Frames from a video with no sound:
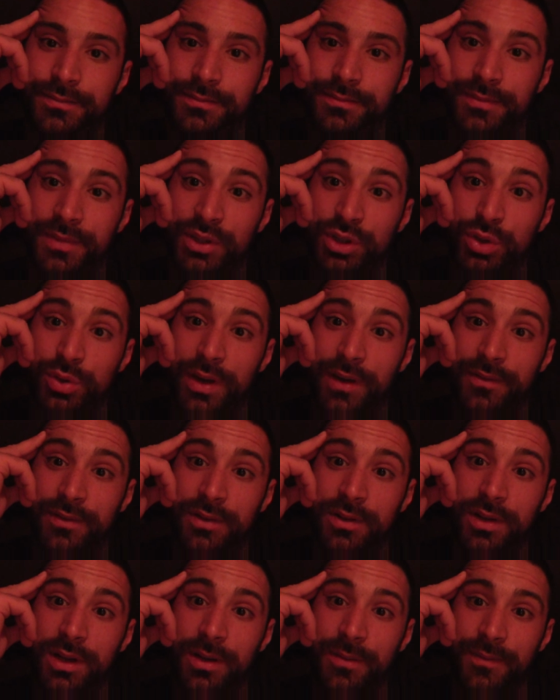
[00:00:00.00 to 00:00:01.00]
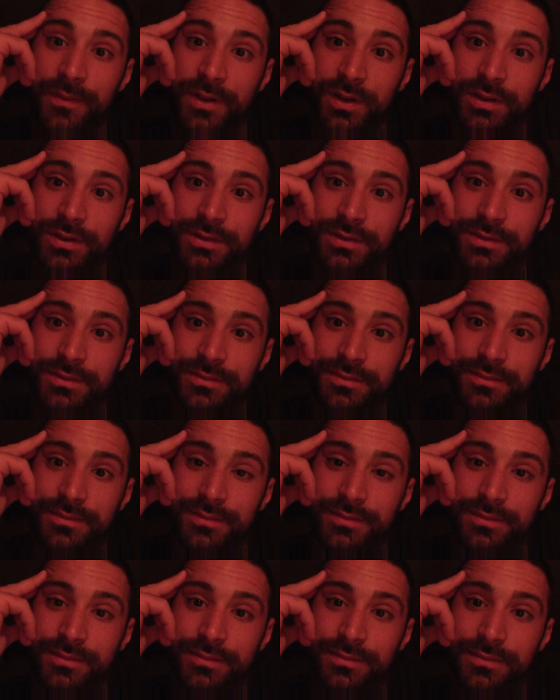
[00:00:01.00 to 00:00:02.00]
but you have to look up first.
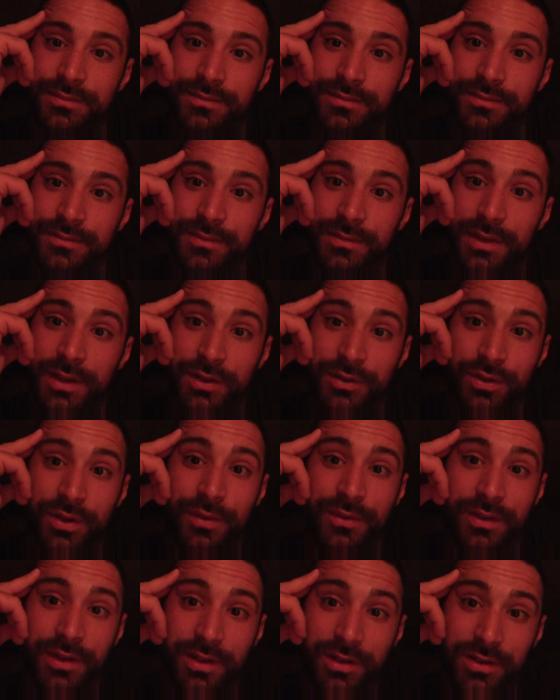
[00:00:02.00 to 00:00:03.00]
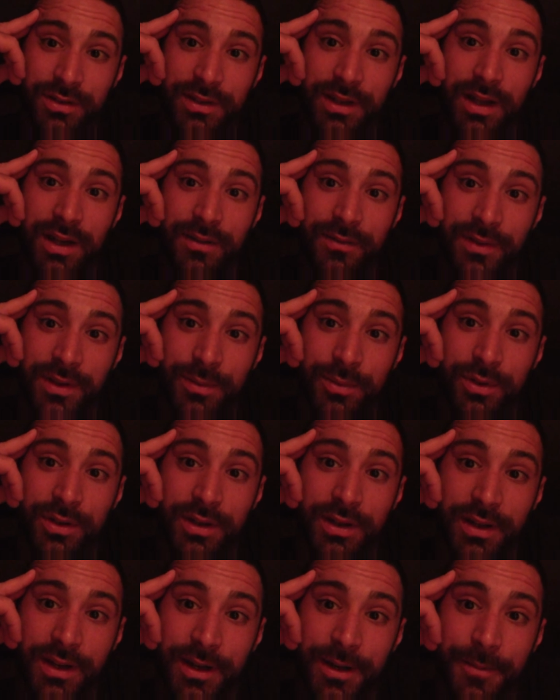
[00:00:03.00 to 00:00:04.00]
Things are always going to look down if you keep
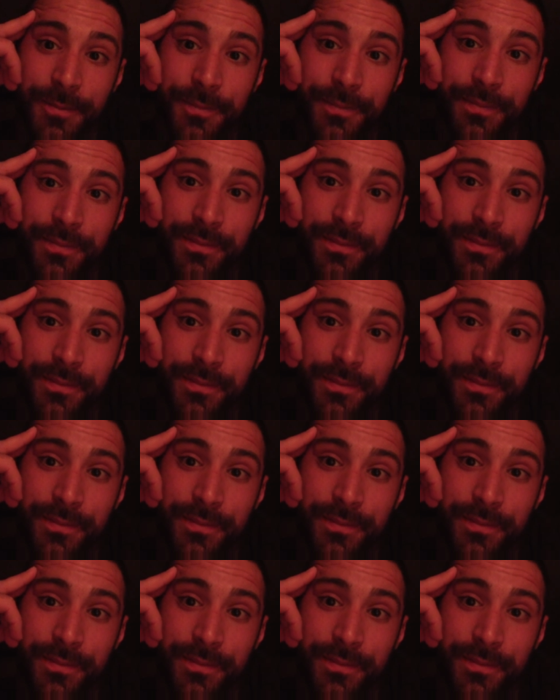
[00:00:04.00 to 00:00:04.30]
looking down.